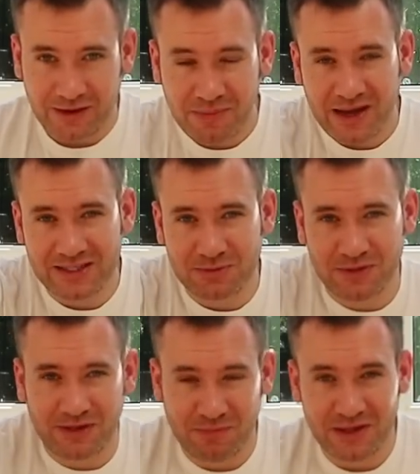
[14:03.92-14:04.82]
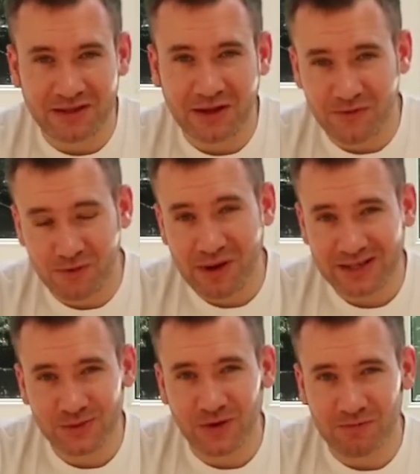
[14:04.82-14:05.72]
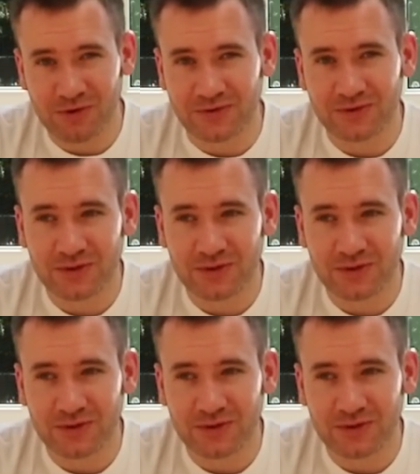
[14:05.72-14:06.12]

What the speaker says: compared to what they've been over the past 12 months,